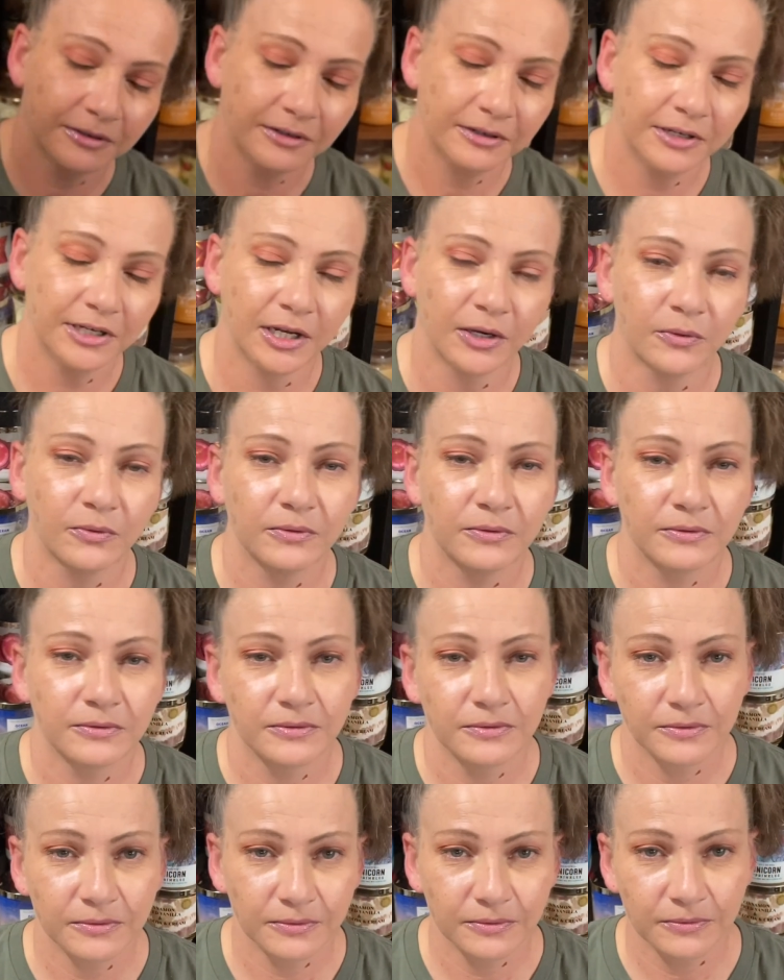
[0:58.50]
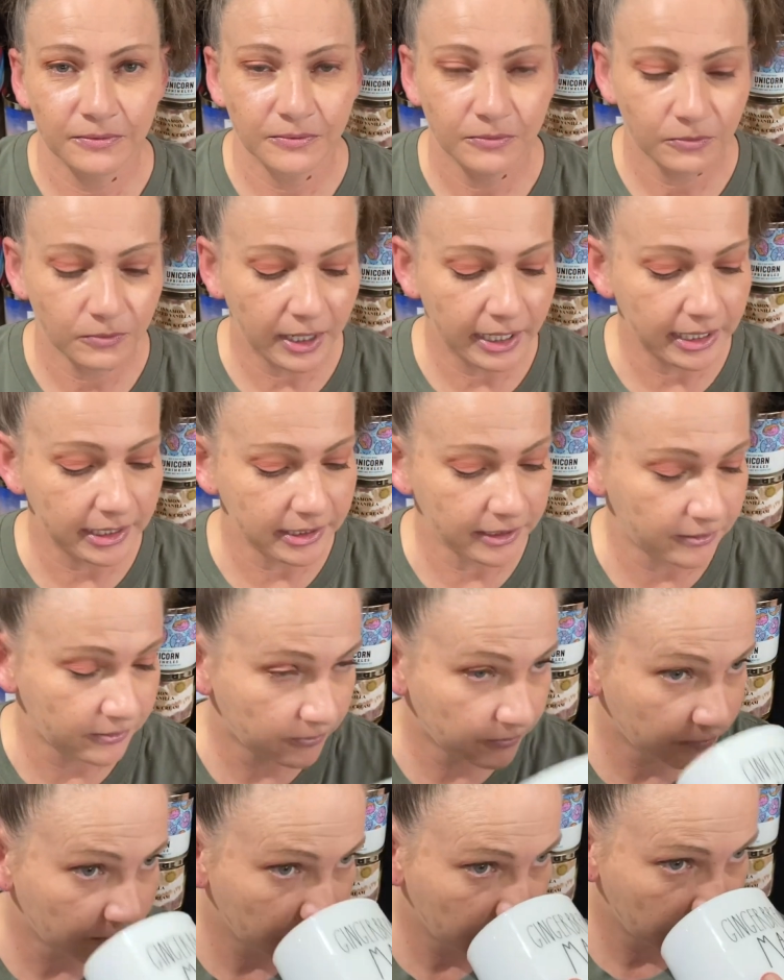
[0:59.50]
you know, writing
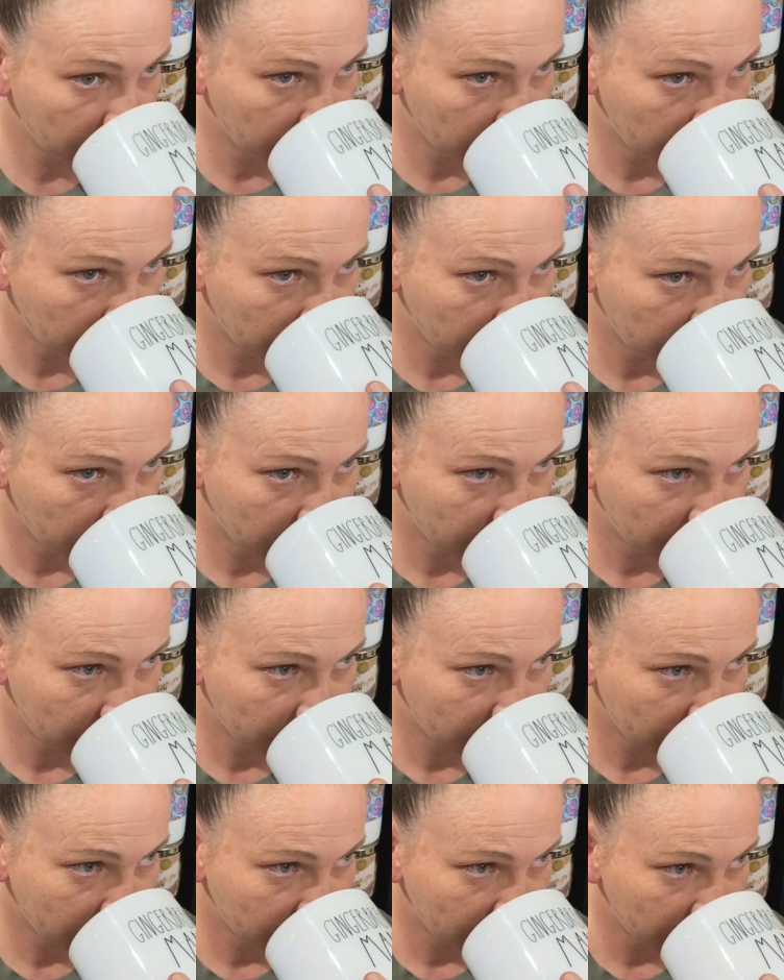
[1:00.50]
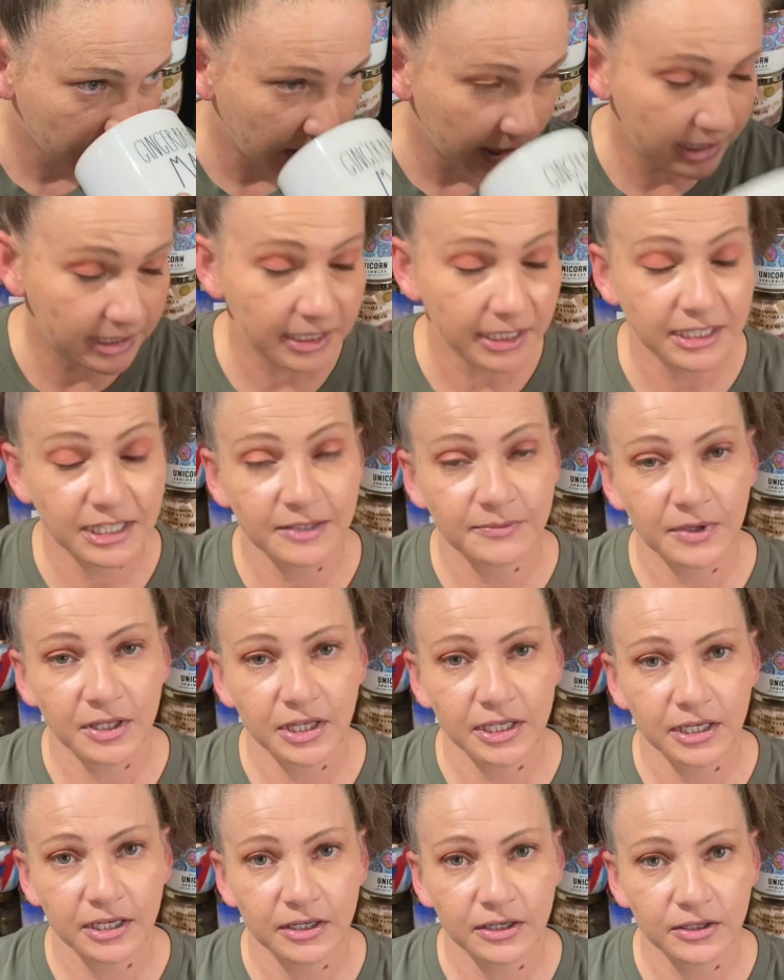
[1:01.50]
there. It does smell
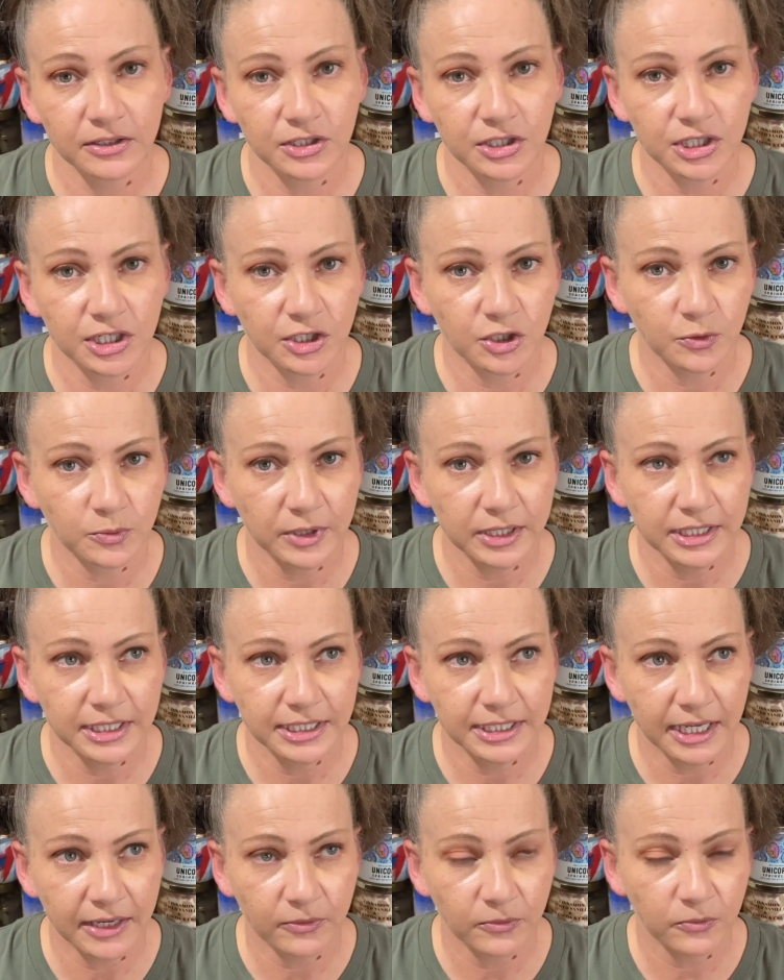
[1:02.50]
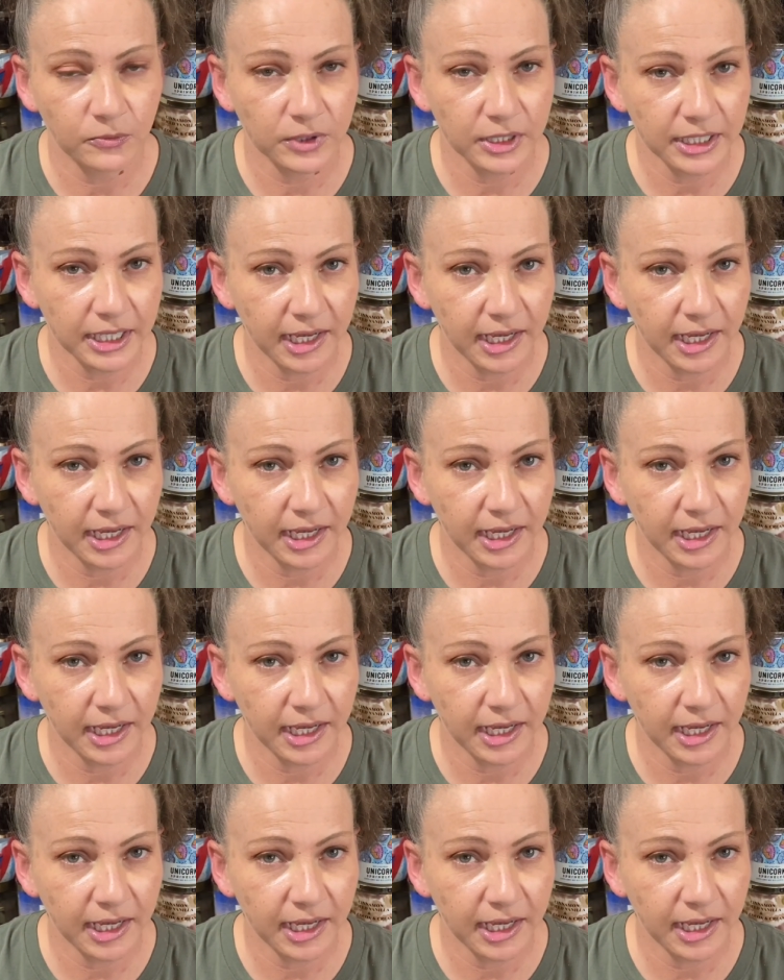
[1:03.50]
like a good gingerbread scent. Really